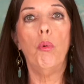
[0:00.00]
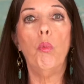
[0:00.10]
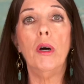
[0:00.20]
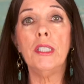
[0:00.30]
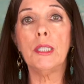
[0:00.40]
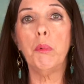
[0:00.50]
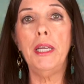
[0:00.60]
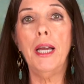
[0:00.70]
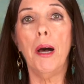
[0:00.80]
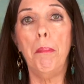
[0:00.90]
Once
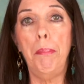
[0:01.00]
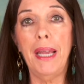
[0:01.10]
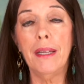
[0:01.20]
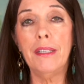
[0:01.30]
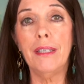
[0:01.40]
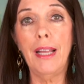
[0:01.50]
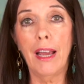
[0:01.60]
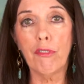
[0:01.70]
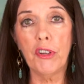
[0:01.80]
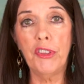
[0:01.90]
we abandon
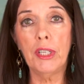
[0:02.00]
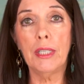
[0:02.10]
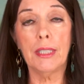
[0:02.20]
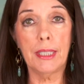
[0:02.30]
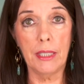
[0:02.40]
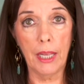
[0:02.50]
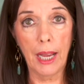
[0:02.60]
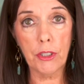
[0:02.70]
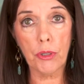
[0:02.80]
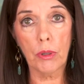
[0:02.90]
everything that's
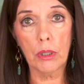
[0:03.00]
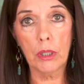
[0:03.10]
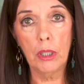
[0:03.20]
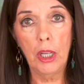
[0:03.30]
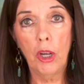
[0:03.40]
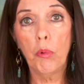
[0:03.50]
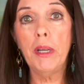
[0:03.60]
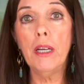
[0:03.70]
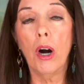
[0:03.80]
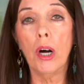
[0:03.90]
natural,
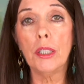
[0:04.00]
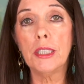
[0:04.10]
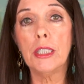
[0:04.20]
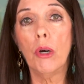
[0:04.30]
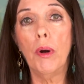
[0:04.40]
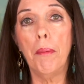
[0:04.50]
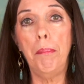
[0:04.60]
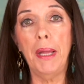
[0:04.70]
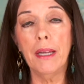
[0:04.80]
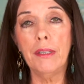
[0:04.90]
we also
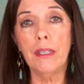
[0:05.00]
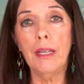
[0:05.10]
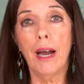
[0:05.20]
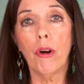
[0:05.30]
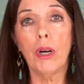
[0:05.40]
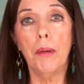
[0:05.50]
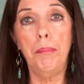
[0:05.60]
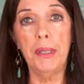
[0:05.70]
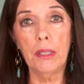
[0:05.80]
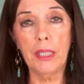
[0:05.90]
abandon our
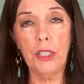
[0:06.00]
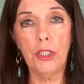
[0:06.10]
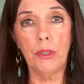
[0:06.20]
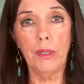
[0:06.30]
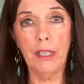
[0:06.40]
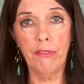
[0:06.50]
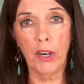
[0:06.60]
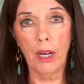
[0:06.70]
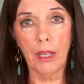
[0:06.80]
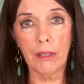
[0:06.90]
ability to
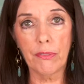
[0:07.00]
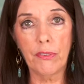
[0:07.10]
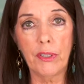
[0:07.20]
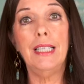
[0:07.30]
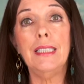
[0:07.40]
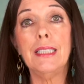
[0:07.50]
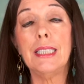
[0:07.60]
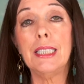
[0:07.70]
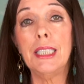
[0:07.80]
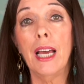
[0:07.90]
evolve.
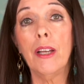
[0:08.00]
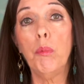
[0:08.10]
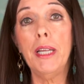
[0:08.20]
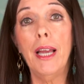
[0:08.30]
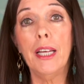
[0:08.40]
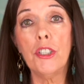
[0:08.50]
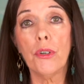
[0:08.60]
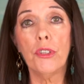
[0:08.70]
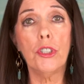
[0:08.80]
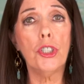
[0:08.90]
Instead, we
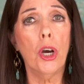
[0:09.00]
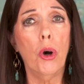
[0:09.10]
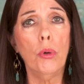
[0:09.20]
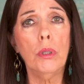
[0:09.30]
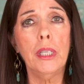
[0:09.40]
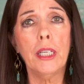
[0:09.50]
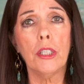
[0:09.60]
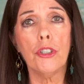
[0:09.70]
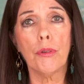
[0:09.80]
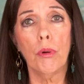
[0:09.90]
enter the totally
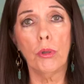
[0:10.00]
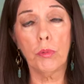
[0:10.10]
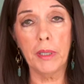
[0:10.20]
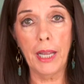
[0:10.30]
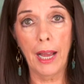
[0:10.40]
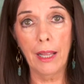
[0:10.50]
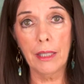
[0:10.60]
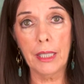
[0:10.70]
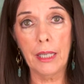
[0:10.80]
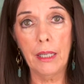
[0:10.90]
controlled
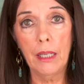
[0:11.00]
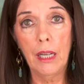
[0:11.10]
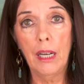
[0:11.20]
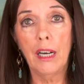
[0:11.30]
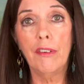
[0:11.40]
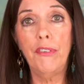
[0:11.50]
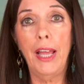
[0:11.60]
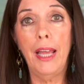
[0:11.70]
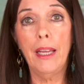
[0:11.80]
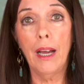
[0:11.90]
reality of
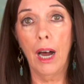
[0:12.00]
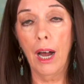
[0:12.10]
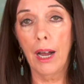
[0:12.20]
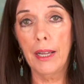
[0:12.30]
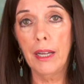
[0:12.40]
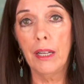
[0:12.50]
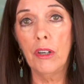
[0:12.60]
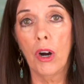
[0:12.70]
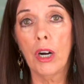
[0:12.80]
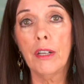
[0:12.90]
AI and
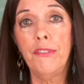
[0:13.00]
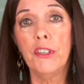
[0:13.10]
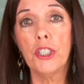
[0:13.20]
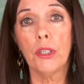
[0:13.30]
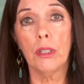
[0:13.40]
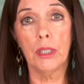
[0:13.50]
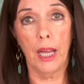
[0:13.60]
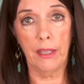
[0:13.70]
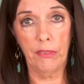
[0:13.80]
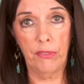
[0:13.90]
artificial
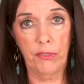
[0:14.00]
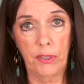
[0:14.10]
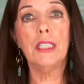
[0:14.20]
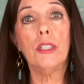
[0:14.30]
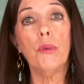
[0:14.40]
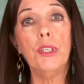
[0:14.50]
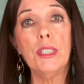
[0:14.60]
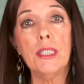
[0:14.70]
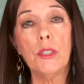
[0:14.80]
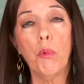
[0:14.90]
life. So
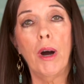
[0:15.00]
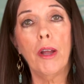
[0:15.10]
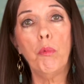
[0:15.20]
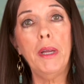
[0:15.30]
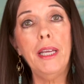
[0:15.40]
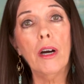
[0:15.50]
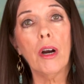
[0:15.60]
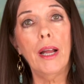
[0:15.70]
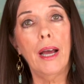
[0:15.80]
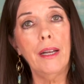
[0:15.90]
this is why we
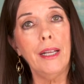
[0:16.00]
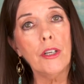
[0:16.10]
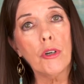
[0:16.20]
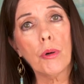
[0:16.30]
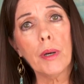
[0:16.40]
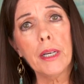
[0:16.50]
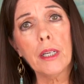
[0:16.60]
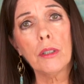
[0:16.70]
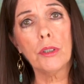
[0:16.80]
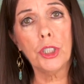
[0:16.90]
are at a
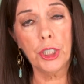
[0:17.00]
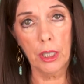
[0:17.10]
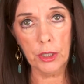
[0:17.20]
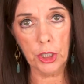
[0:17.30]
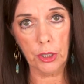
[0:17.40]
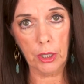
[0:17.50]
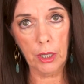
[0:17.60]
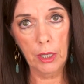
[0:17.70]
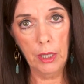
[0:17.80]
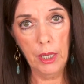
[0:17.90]
critical
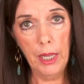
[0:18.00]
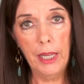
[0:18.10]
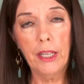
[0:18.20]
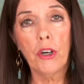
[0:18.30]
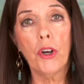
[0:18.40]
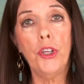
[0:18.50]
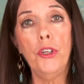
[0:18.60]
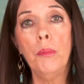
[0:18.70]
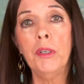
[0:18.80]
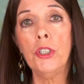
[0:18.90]
juncture in our
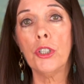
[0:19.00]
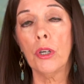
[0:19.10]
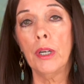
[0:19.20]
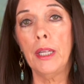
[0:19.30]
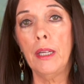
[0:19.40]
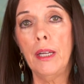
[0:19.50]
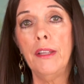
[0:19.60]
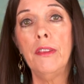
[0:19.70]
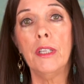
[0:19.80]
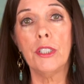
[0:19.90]
human journey
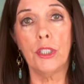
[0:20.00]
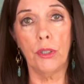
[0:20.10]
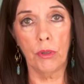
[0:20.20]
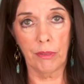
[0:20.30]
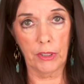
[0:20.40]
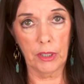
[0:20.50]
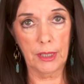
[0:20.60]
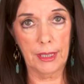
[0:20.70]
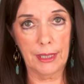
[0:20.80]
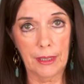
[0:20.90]
in this
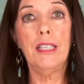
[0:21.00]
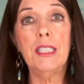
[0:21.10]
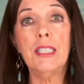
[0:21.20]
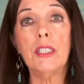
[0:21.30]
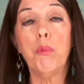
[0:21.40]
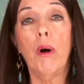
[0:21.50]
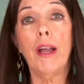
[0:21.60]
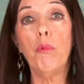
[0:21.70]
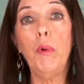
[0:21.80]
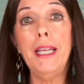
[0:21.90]
universe. This is why
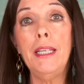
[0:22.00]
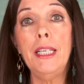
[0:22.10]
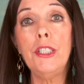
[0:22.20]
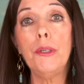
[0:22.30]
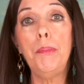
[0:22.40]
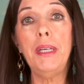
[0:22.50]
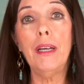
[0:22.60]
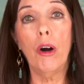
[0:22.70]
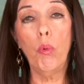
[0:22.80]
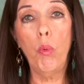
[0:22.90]
we need to be
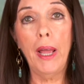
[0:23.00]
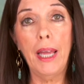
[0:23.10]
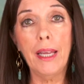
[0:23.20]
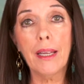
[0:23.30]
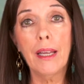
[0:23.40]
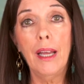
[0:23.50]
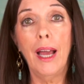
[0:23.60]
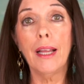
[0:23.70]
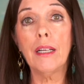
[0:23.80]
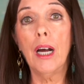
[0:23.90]
awake
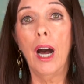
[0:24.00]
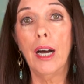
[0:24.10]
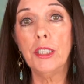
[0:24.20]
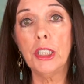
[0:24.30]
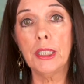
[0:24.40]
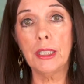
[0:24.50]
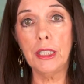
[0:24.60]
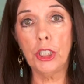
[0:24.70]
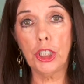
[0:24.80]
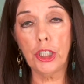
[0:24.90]
and consciously
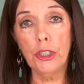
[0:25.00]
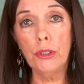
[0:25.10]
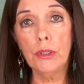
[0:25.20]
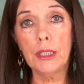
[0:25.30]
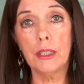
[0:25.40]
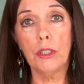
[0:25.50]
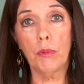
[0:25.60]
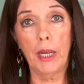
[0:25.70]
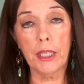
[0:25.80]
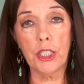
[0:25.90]
choose the
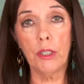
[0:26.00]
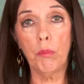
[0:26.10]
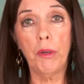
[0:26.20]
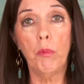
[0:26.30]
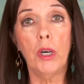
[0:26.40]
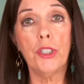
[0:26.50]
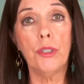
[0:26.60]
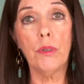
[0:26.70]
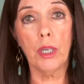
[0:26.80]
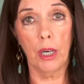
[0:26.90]
direction we want
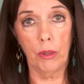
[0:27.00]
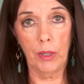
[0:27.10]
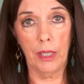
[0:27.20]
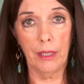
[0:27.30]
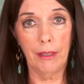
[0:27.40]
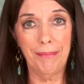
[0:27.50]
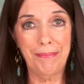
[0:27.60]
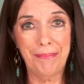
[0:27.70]
to go in.